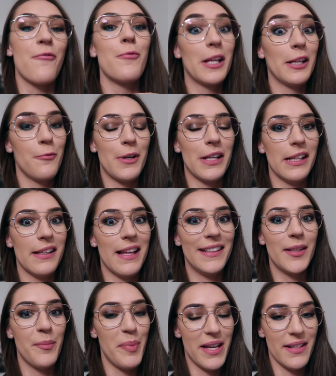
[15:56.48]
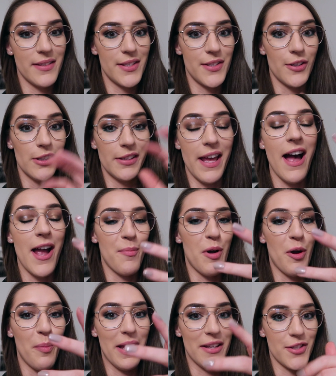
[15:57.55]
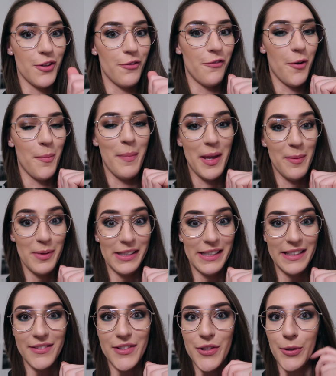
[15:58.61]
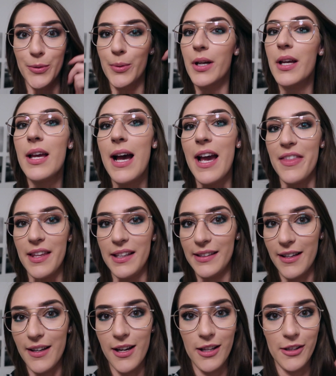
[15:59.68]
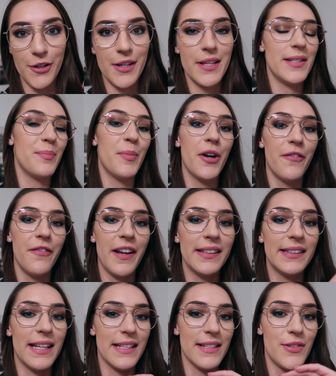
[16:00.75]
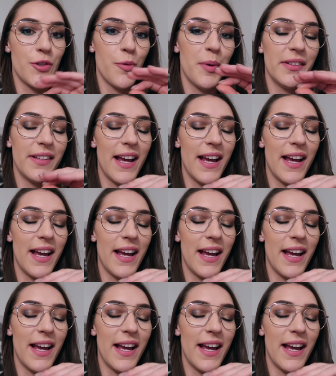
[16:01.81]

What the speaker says: I really like the pencil, the eyebrow pencil from Maybelline too. I think the color is perfect, and it's super